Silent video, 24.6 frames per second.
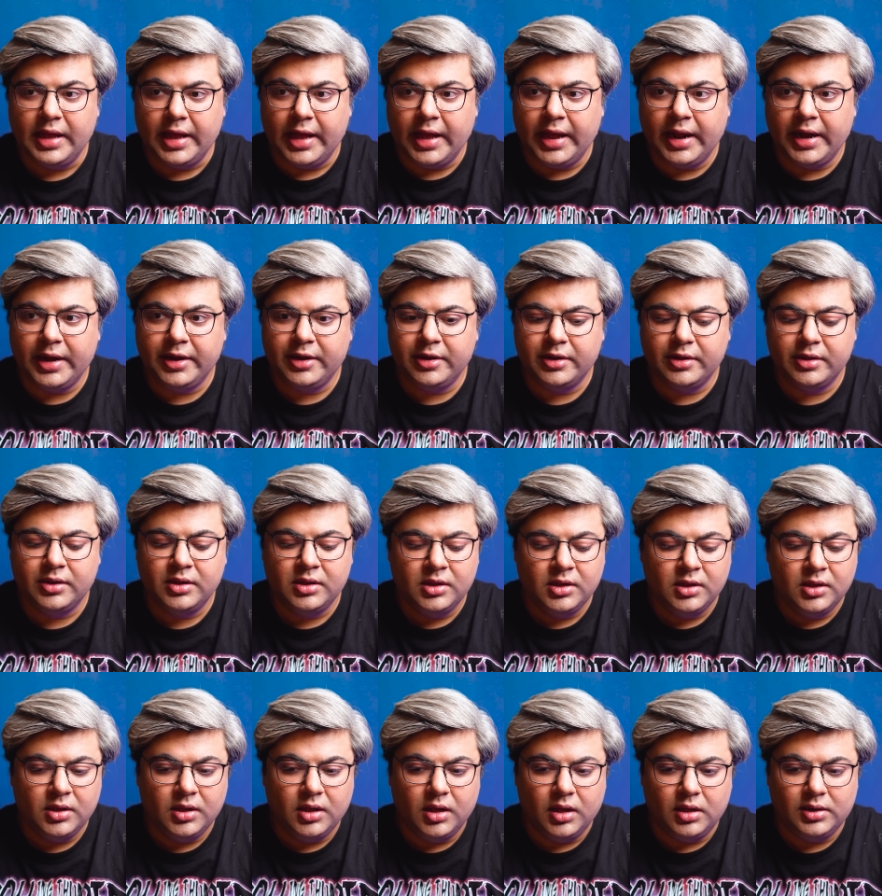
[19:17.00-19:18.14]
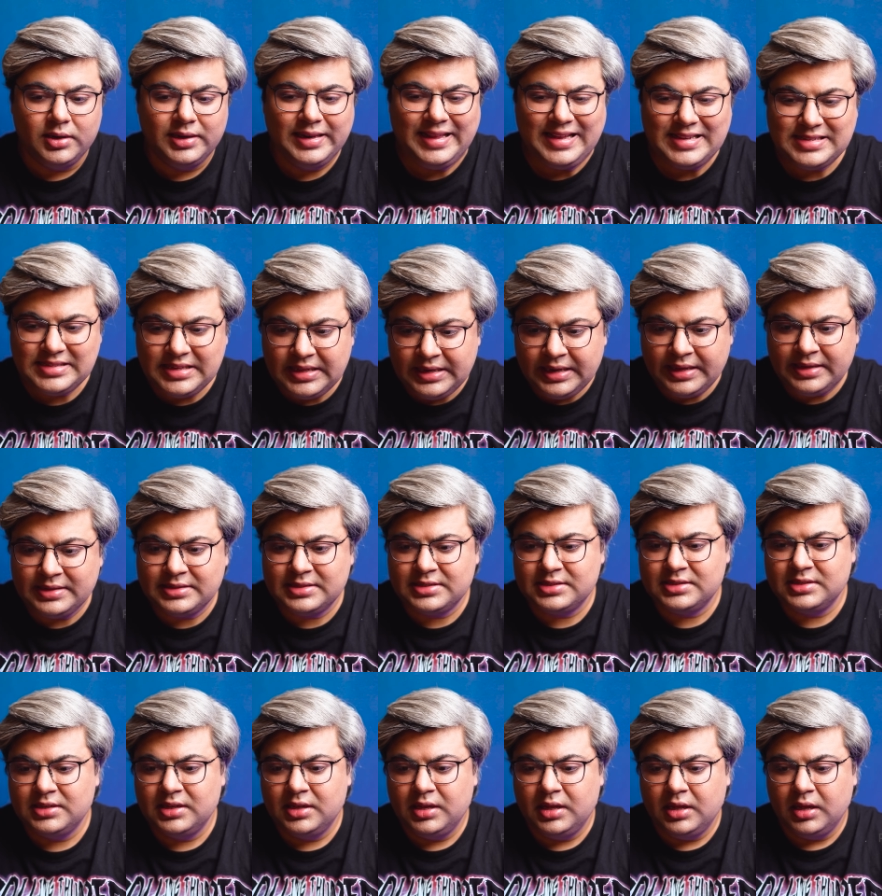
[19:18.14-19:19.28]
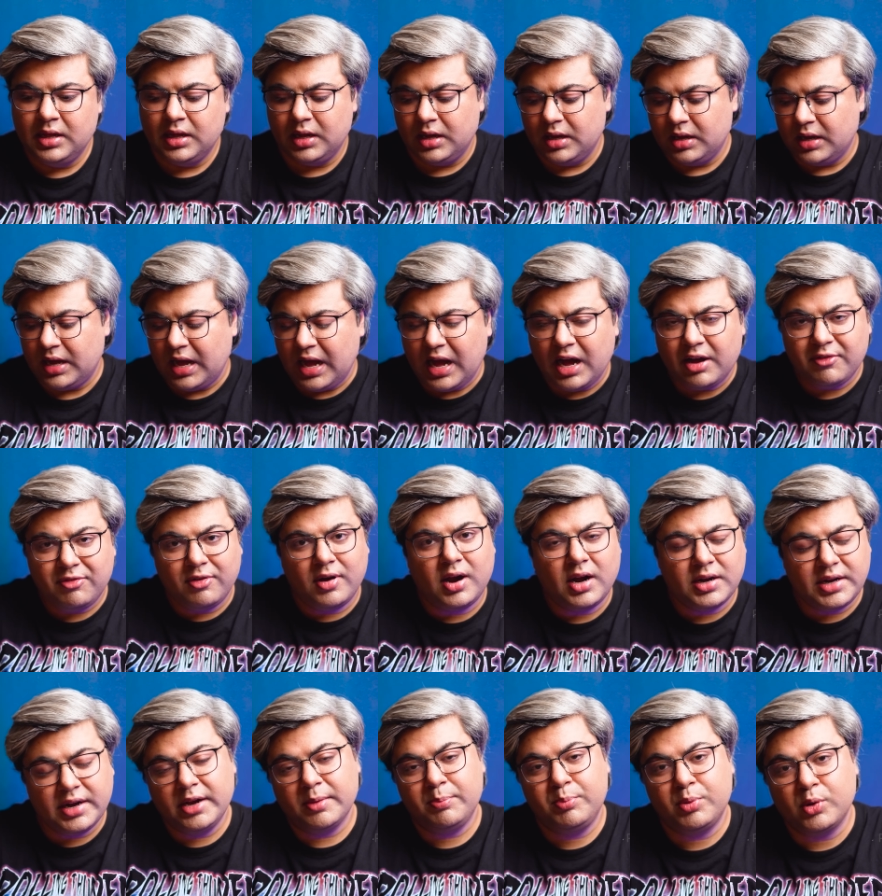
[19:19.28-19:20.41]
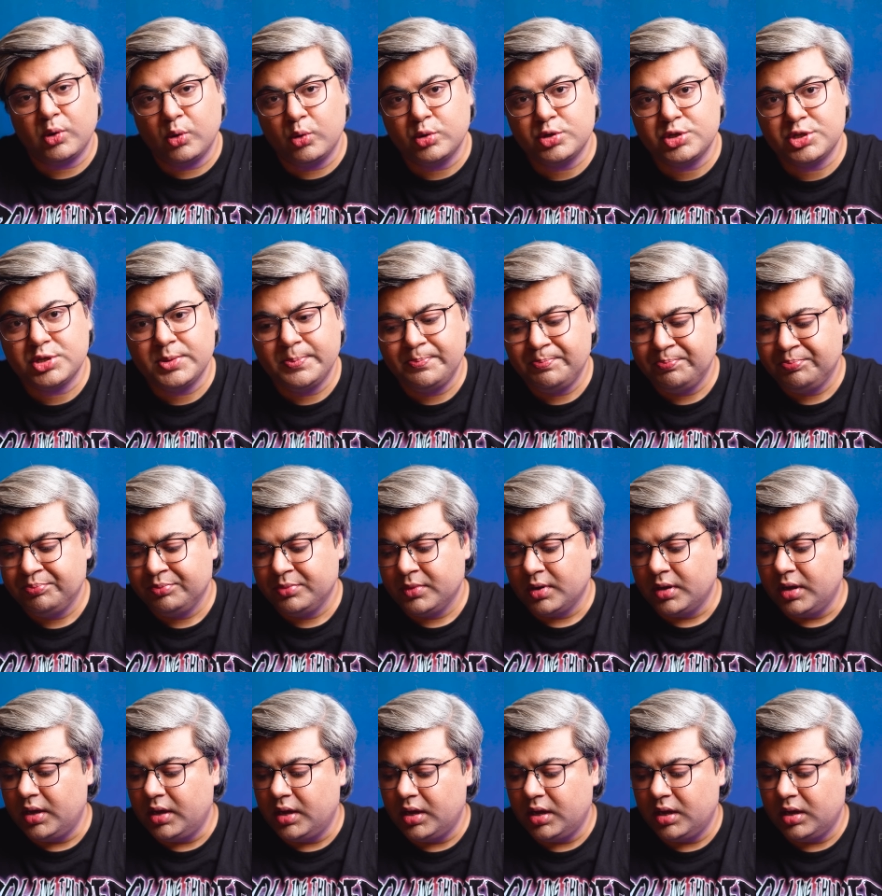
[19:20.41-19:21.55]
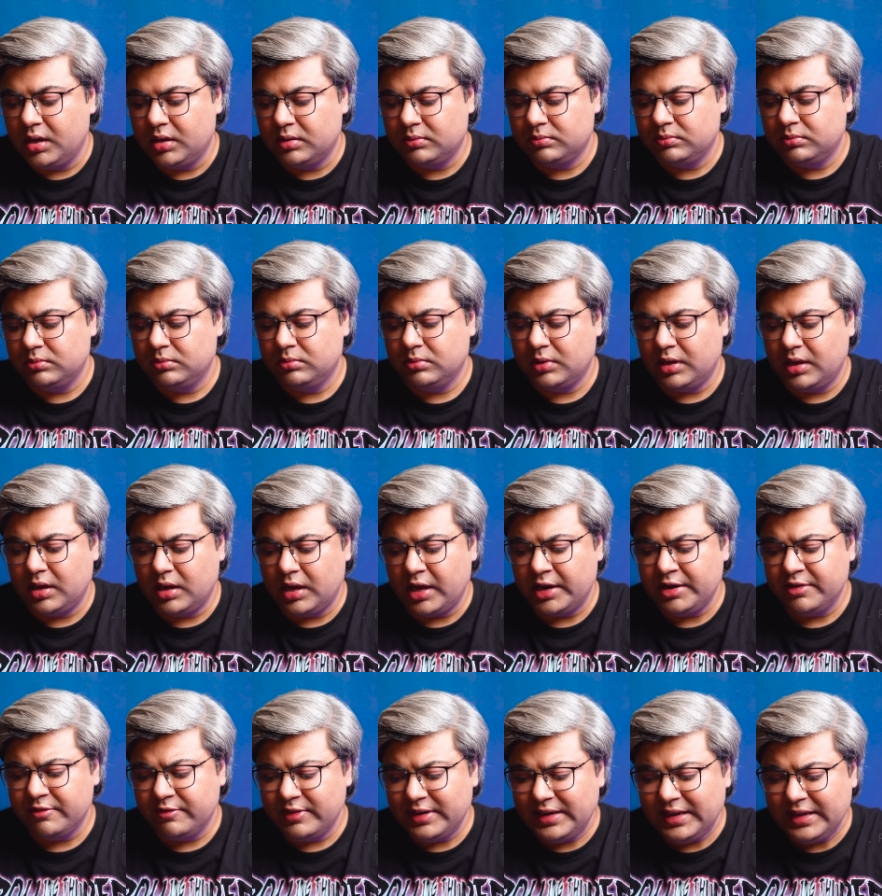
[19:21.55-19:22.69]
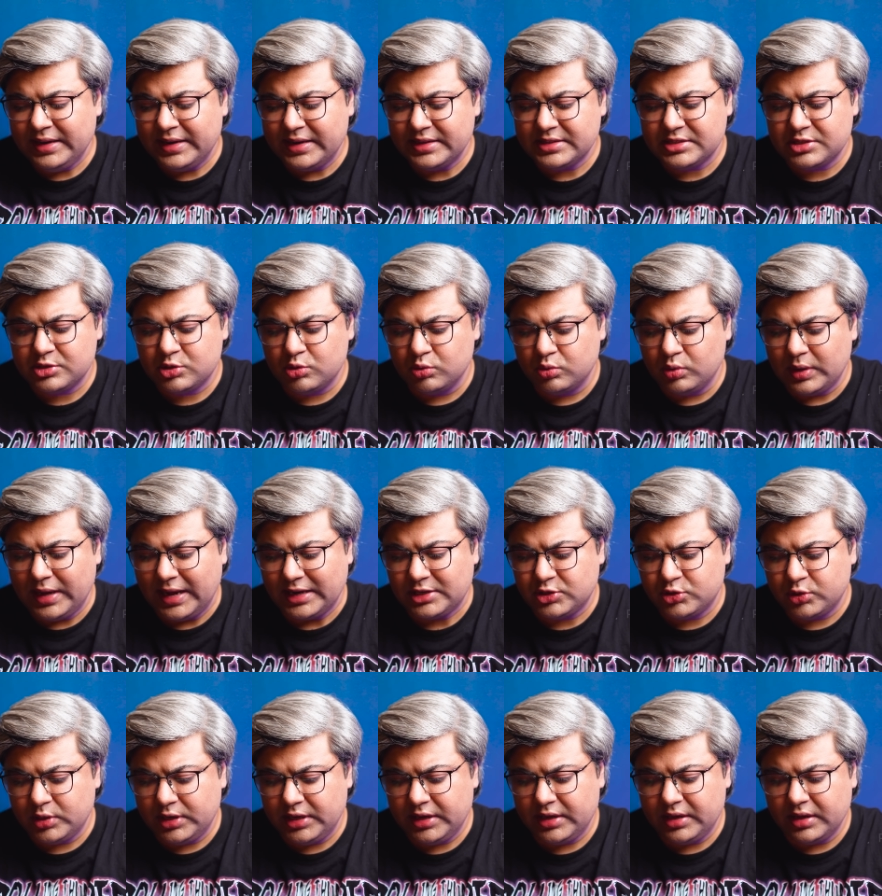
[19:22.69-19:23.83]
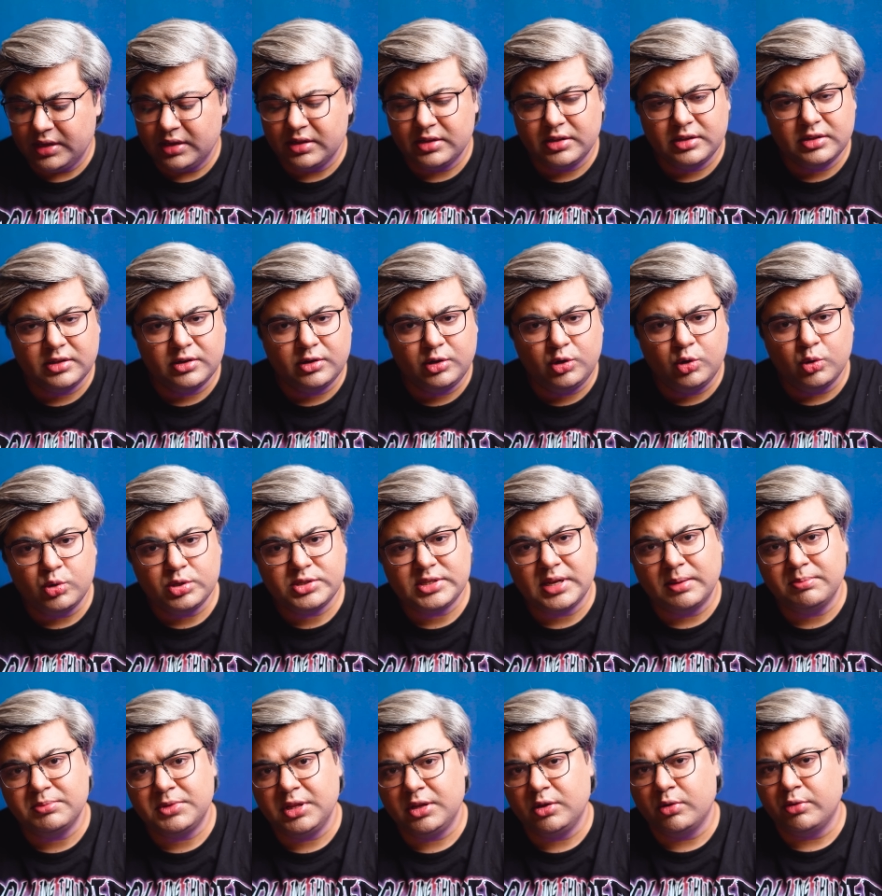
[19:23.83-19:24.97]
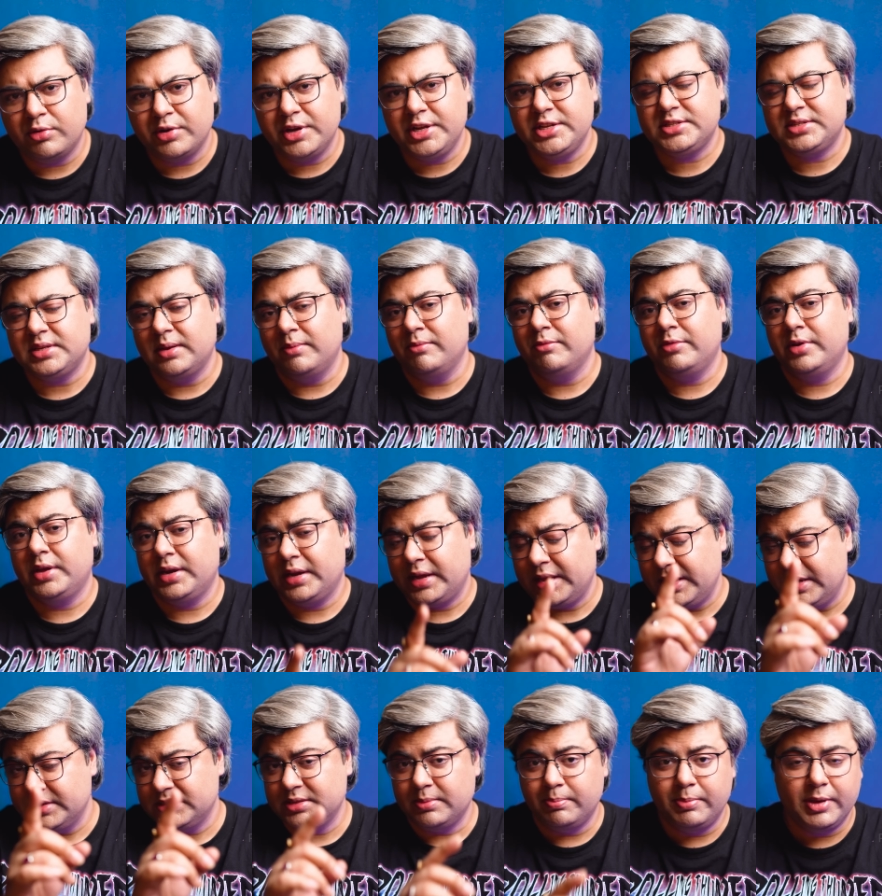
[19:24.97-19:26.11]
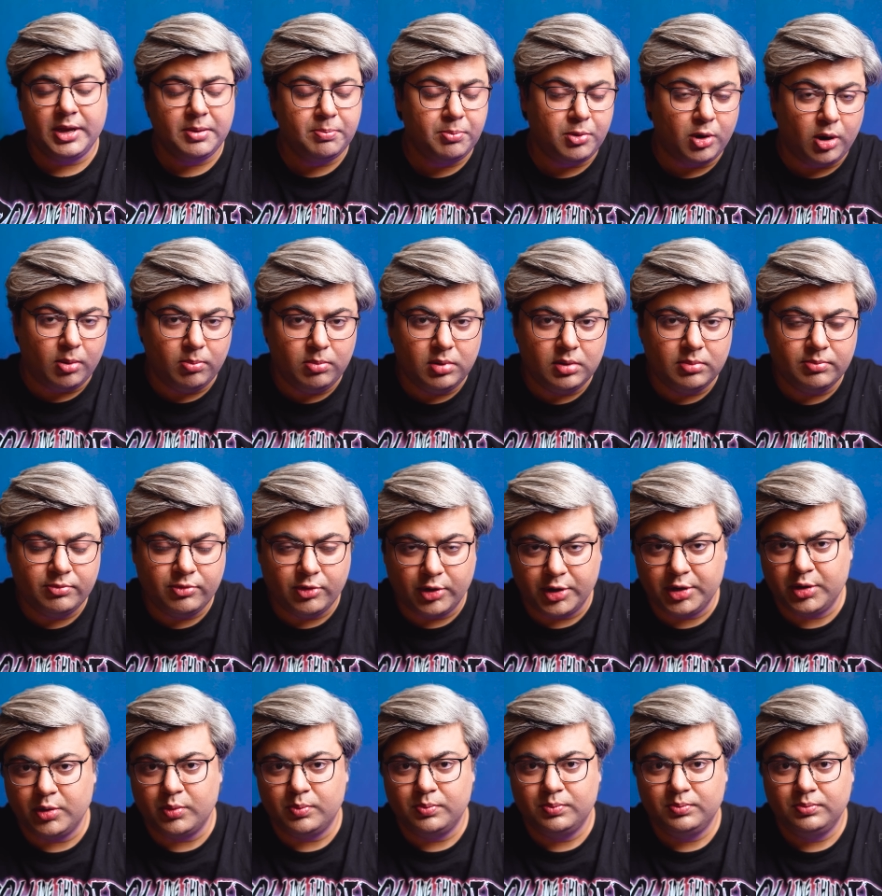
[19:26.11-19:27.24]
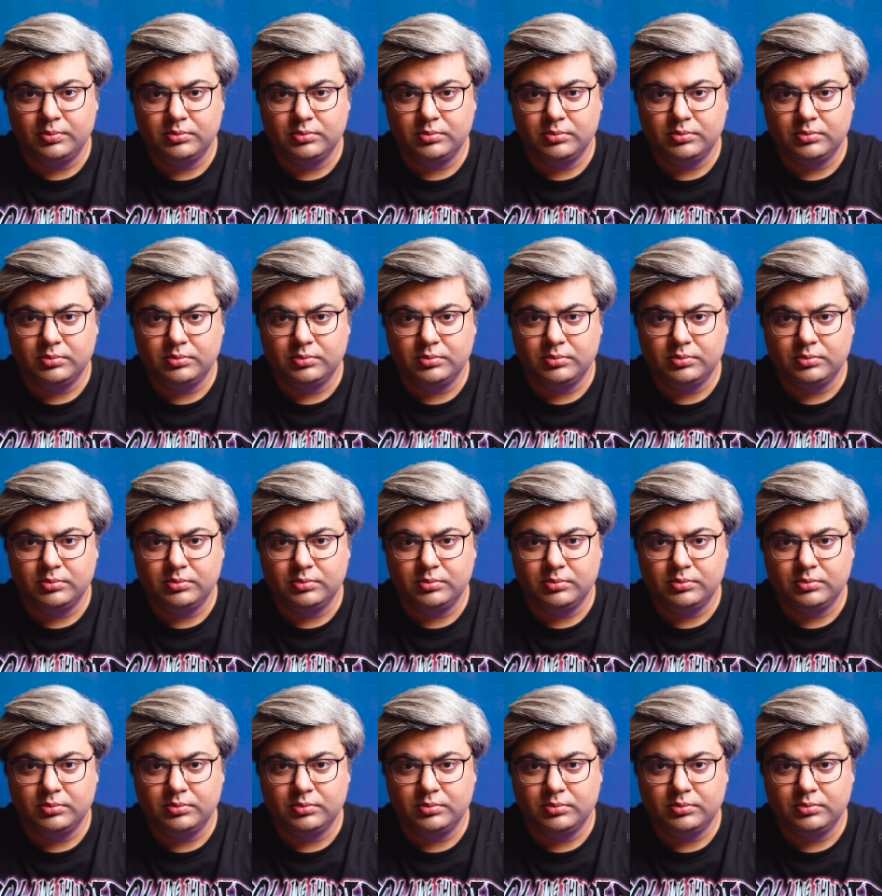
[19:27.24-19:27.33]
and uh, laziness, uh, half-hearted approach, uh, unwillingness to actually do something or reach somewhere is a big problem for you.